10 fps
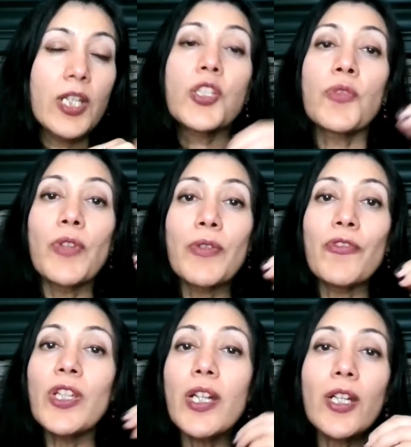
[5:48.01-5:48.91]
So
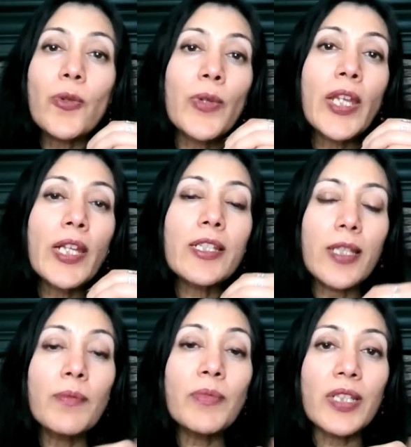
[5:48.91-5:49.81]
when we are creating
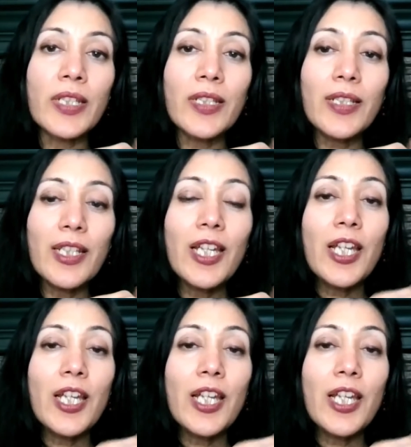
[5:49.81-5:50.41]
something,